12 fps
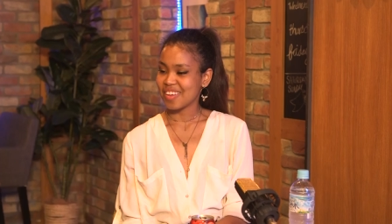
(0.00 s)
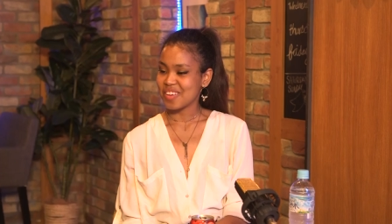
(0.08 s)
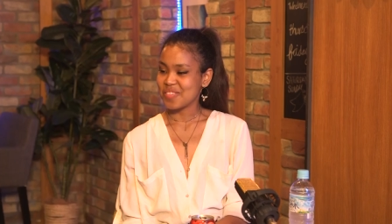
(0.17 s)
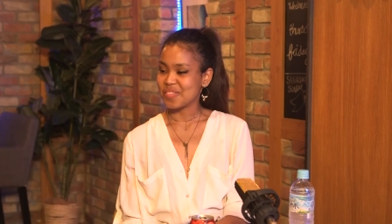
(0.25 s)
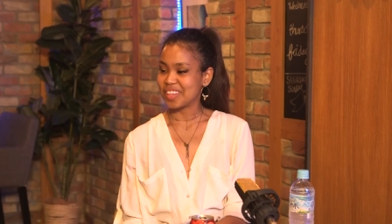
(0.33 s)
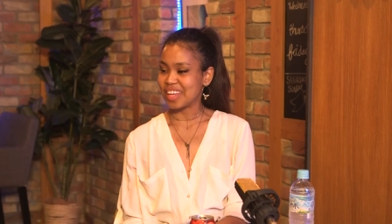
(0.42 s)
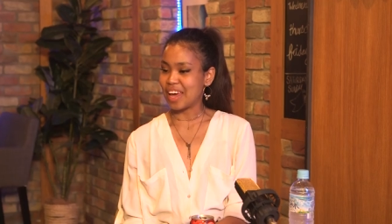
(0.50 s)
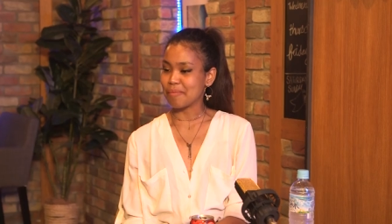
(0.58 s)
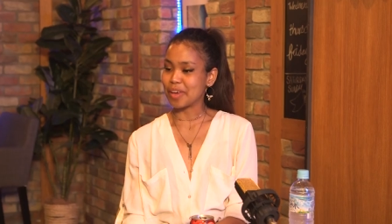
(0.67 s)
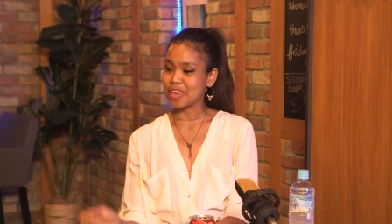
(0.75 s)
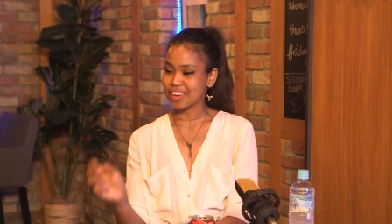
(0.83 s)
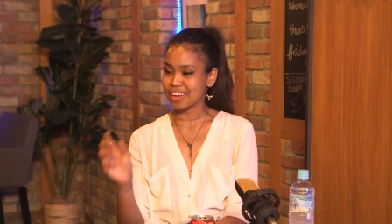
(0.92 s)
But they're like,
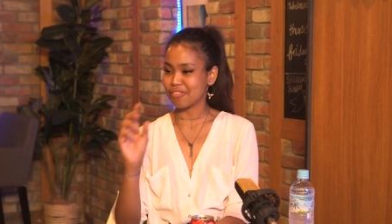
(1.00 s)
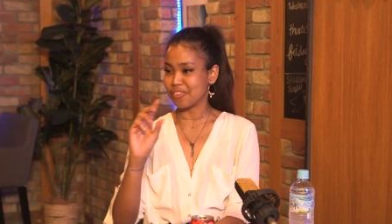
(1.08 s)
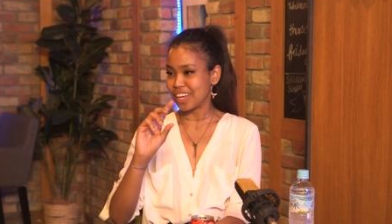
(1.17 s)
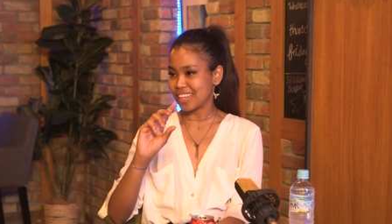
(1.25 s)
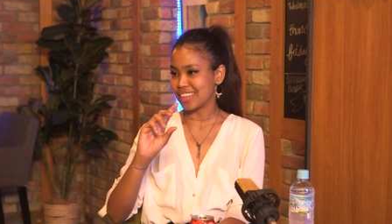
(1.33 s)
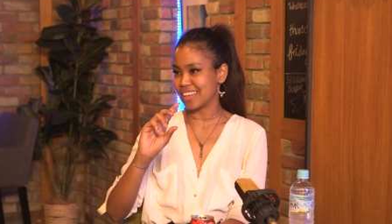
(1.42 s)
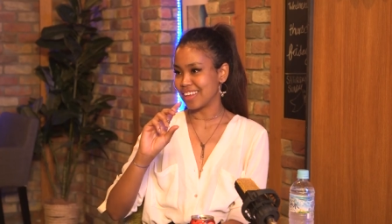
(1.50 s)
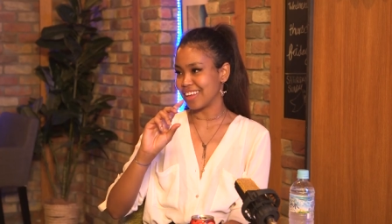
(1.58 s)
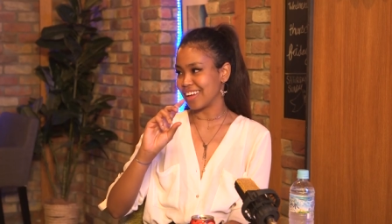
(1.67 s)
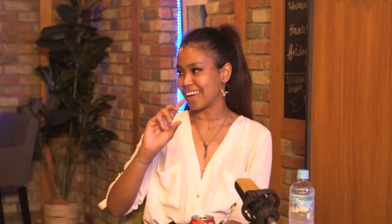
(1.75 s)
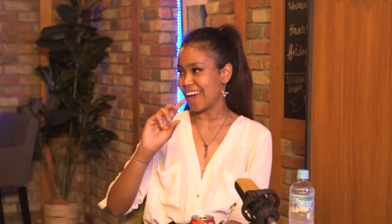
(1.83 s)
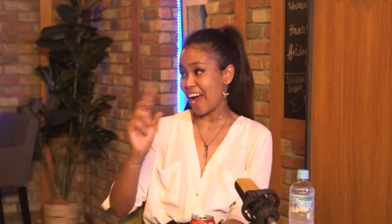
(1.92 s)
but you can read
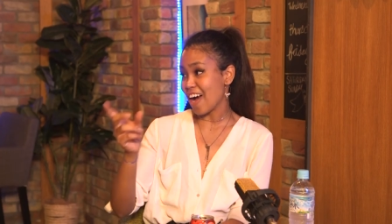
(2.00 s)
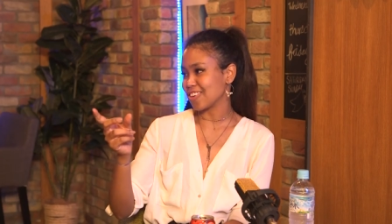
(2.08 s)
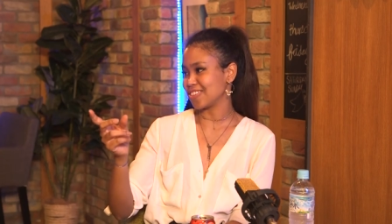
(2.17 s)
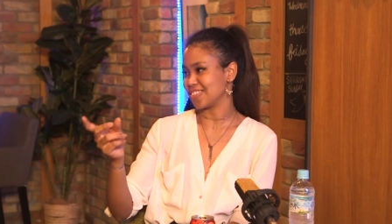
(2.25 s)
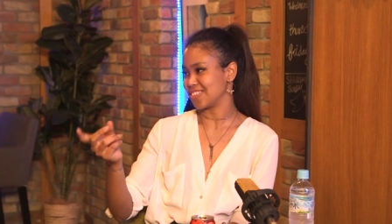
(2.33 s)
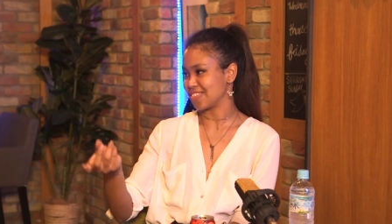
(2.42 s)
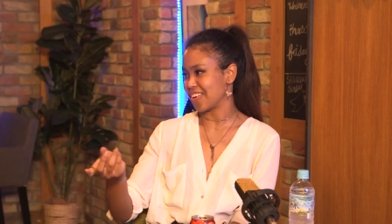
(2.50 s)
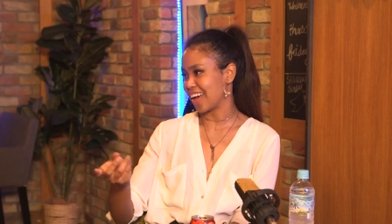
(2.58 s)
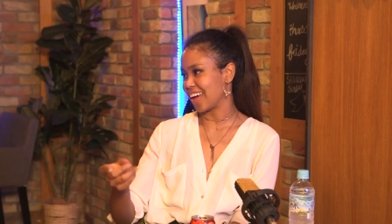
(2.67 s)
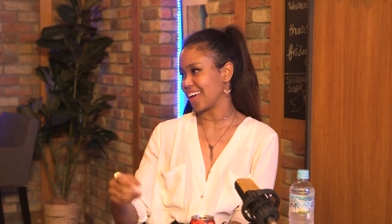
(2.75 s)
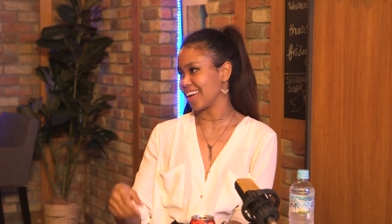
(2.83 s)
the characters, right?